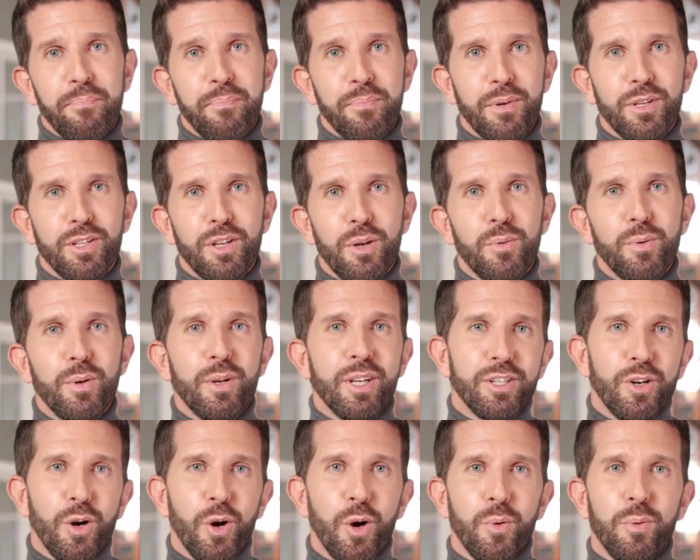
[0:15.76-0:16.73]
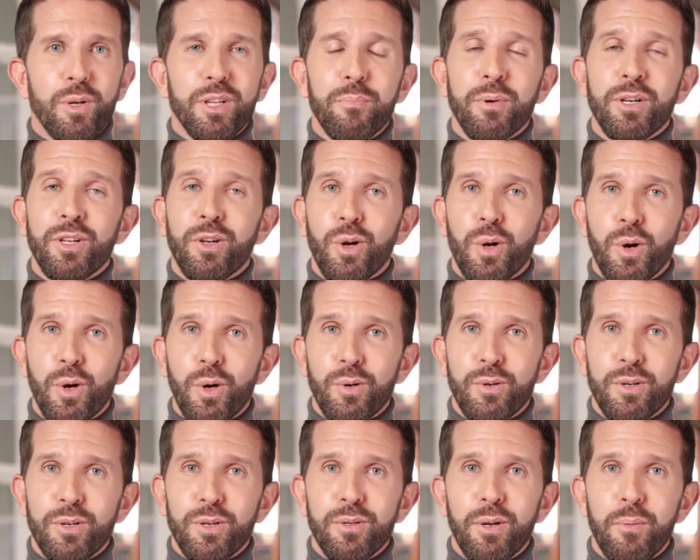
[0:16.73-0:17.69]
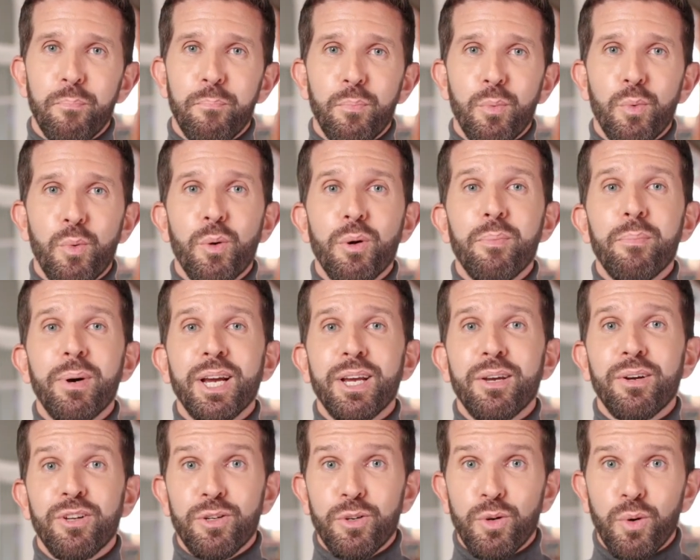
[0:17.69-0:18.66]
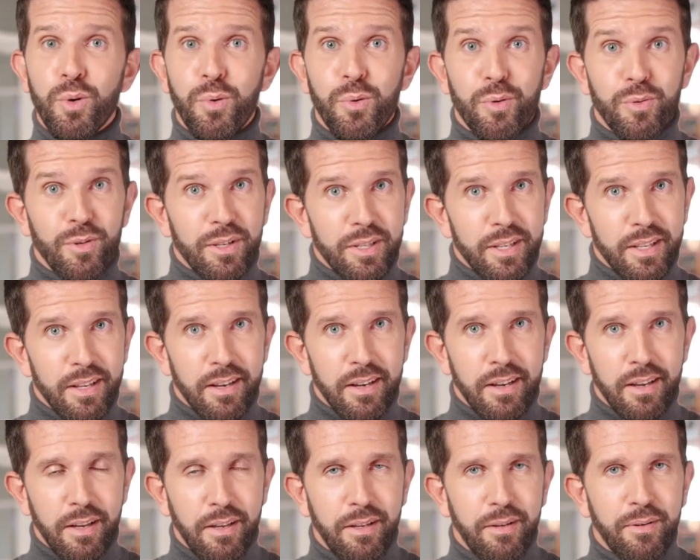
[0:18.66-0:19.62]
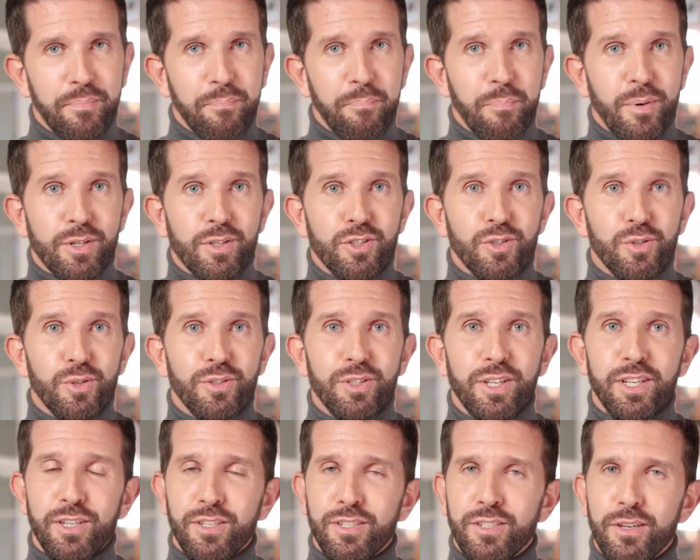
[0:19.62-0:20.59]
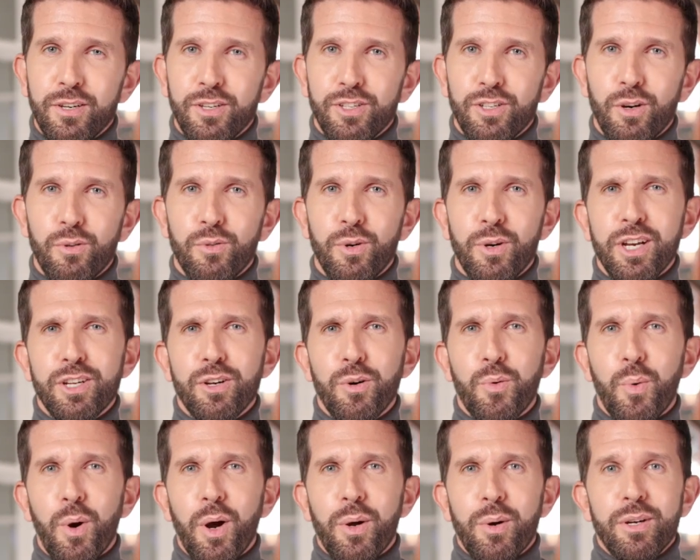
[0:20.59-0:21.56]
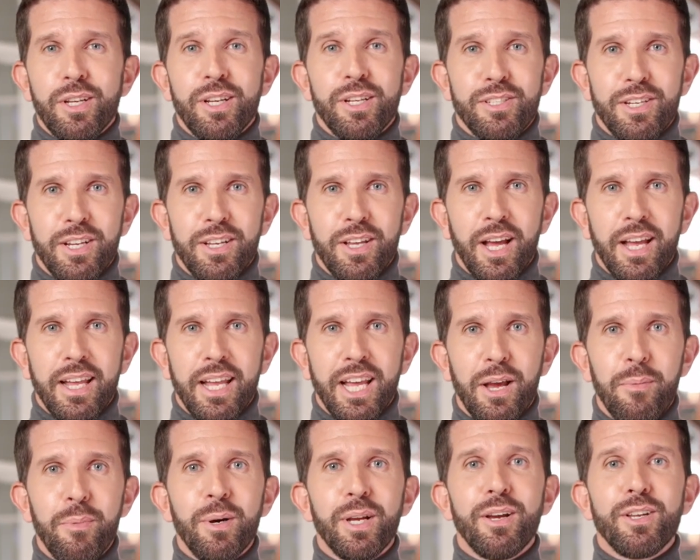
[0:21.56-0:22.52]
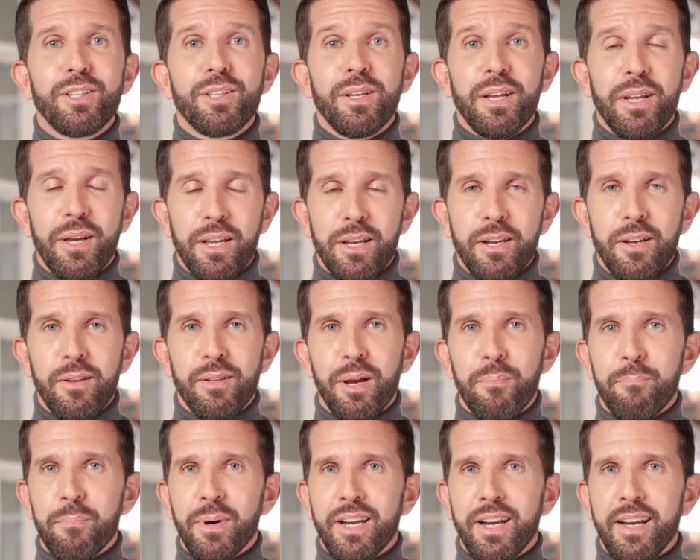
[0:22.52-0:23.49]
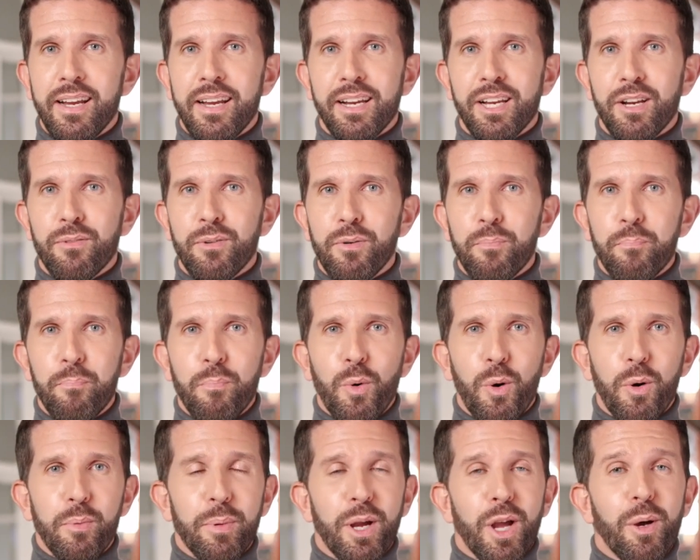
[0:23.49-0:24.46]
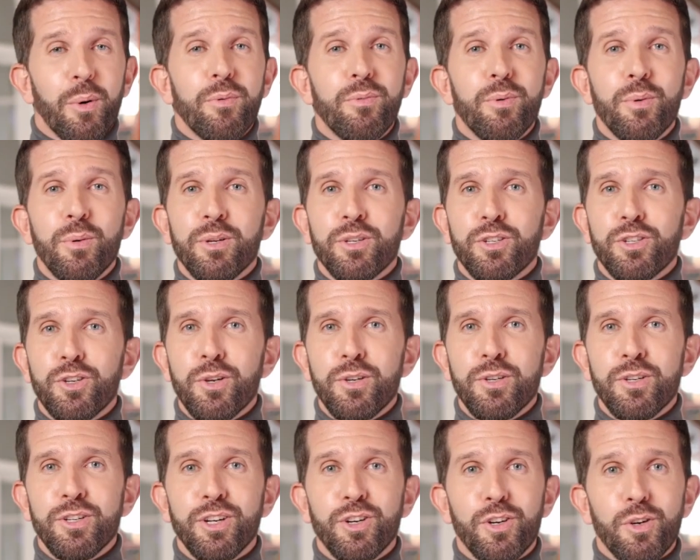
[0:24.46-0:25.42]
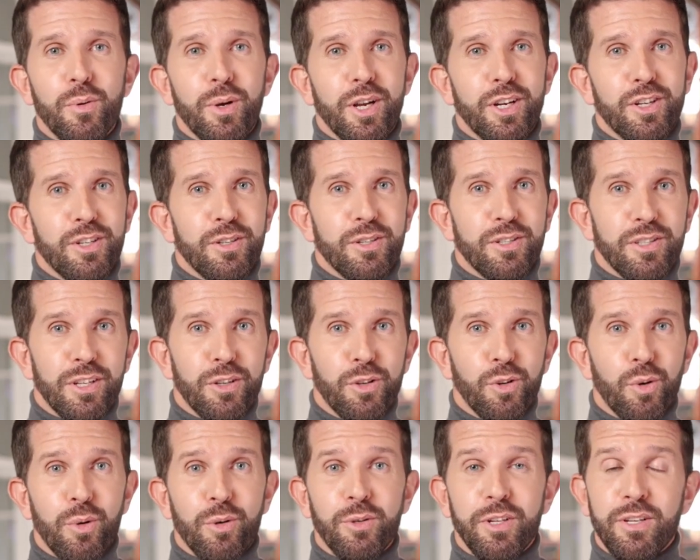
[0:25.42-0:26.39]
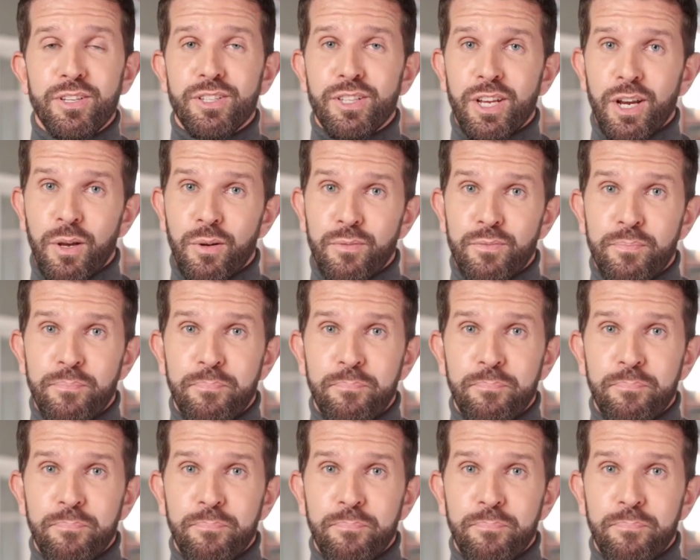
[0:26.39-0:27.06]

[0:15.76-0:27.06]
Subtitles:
Silver has always been called the poor man's gold. But the truth is, silver has qualities and dynamics that make it even more powerful in certain situations than gold itself.